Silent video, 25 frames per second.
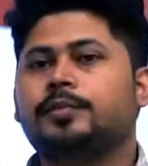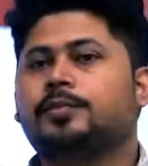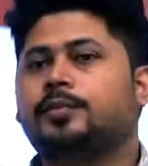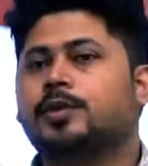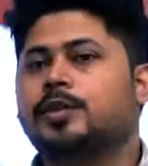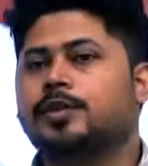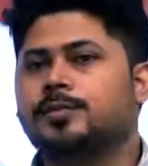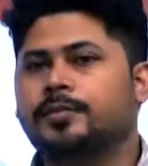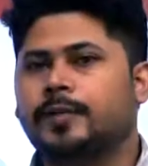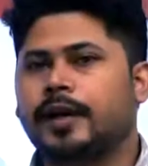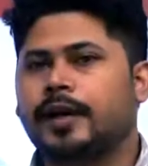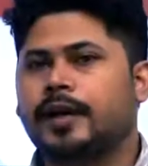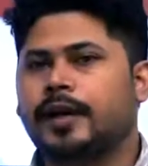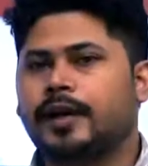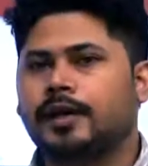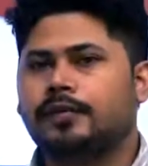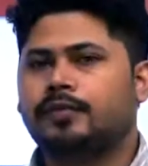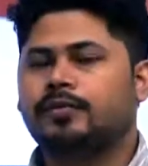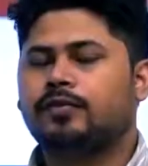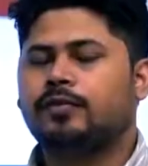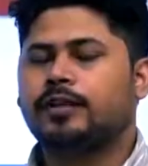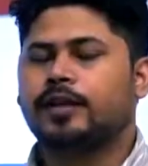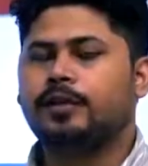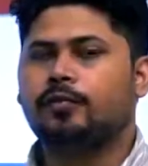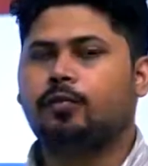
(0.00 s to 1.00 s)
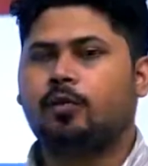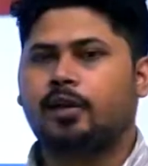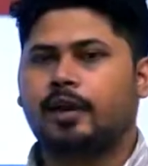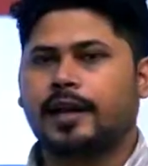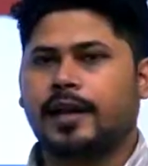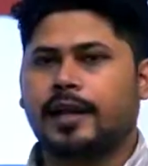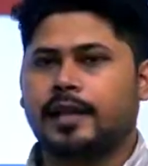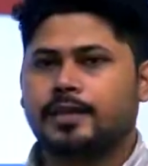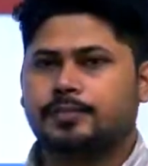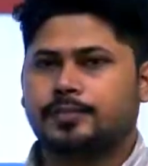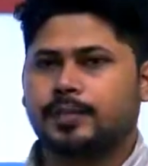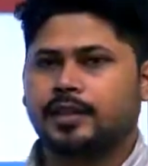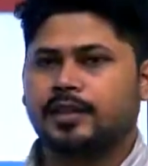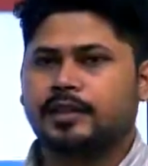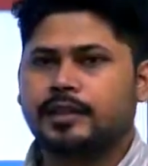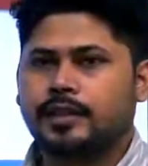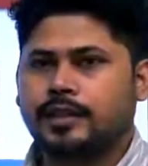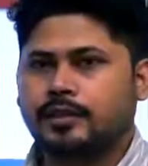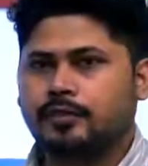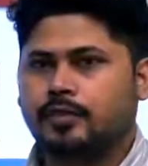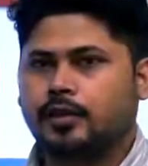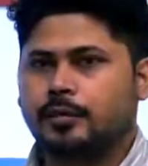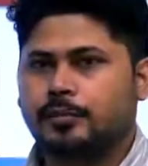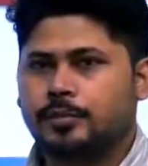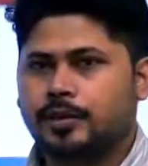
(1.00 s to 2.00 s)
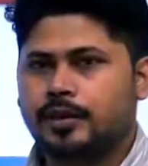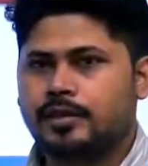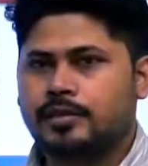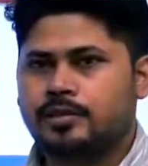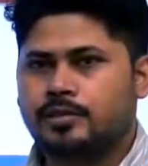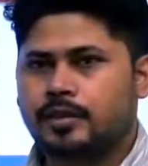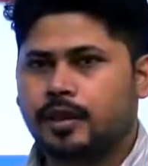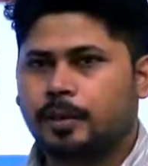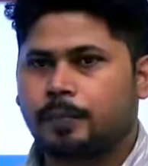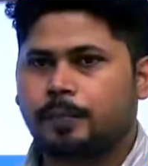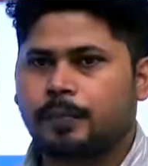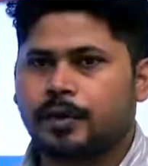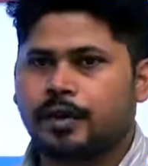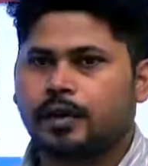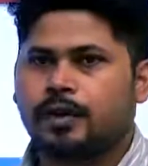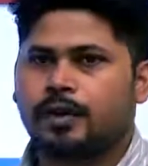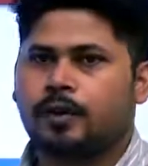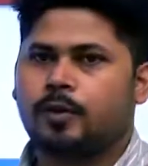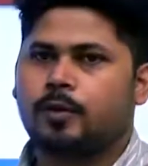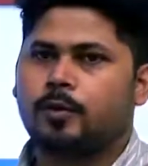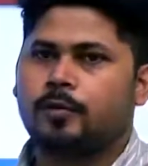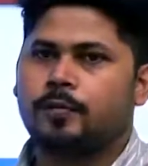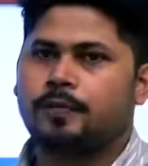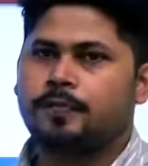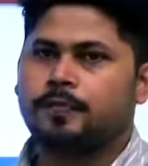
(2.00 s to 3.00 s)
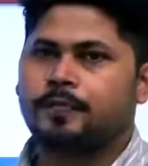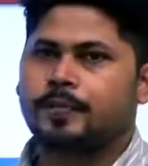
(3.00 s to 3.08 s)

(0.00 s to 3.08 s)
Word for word: the perspective of what has been the developments up till now.